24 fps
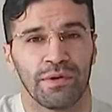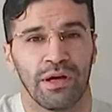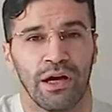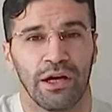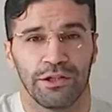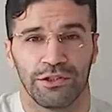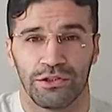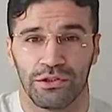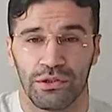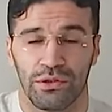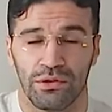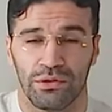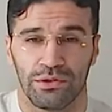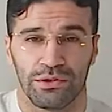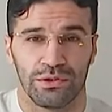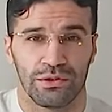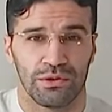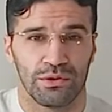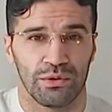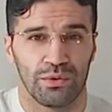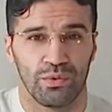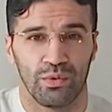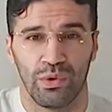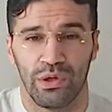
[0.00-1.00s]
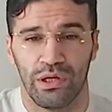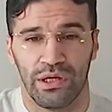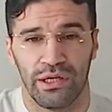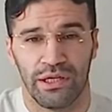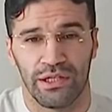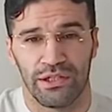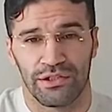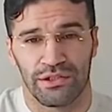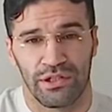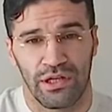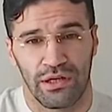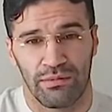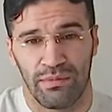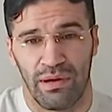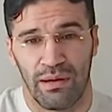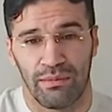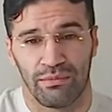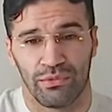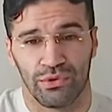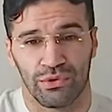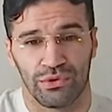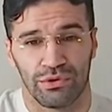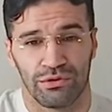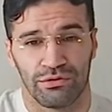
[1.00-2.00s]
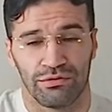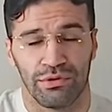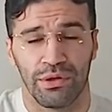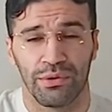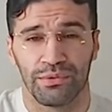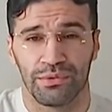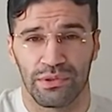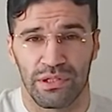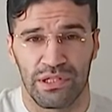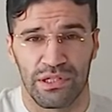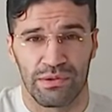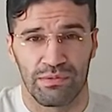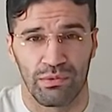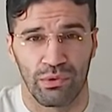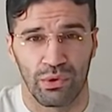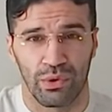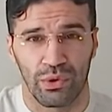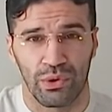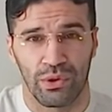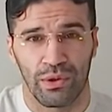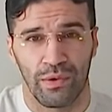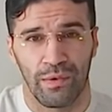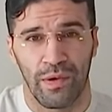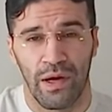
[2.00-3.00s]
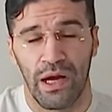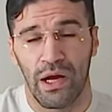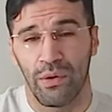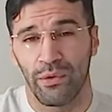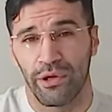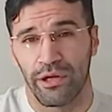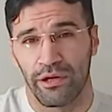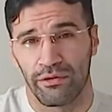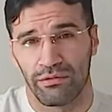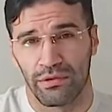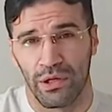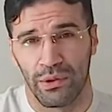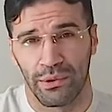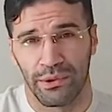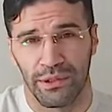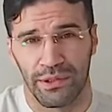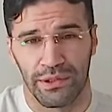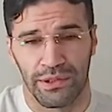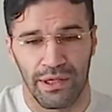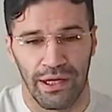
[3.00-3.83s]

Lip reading: I told you why Shaykh Mahmoud wrote this book, how he wrote it,